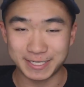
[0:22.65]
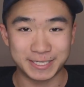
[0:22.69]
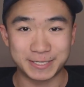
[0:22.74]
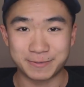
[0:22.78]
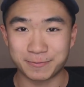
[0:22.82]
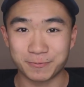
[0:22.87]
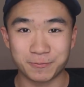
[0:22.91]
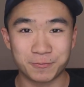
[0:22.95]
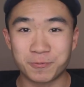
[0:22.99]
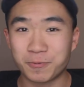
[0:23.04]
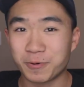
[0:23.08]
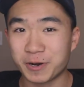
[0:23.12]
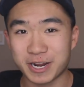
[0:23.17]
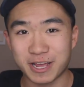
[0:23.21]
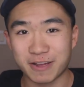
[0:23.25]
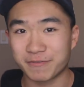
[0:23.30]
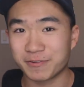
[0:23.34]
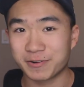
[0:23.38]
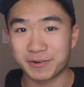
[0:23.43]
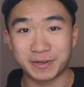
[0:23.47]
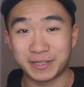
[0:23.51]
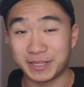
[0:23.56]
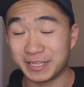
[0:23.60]
It's
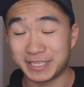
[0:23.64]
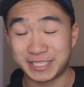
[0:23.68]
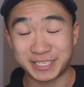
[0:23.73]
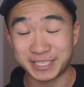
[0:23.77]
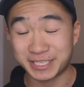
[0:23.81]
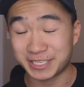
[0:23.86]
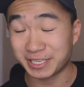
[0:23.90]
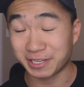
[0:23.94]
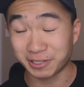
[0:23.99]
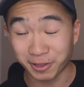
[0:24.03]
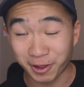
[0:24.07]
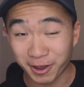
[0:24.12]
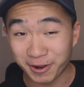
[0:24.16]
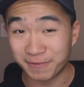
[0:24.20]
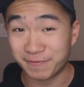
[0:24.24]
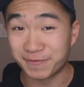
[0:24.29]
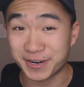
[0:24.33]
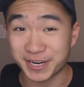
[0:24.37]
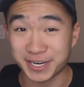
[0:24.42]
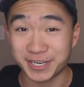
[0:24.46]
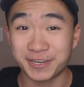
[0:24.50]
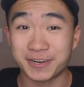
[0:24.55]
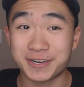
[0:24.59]
whatever. It's just a lot of
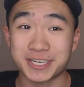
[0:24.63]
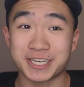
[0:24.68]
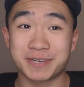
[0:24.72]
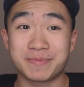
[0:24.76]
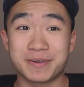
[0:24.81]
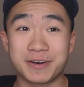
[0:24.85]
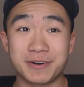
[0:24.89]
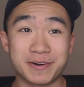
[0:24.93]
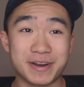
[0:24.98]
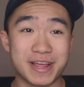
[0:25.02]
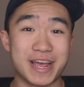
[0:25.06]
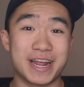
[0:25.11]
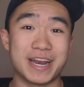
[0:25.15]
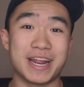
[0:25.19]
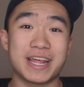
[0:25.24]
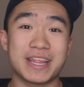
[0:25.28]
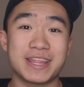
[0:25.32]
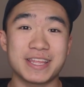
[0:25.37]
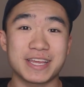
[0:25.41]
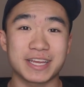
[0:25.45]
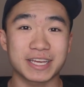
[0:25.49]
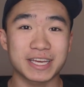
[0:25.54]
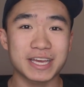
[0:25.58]
fun to talk about, and I
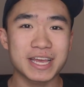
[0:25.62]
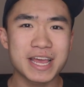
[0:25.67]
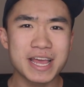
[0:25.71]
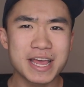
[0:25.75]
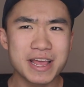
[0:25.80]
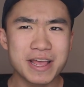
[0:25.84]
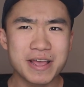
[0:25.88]
think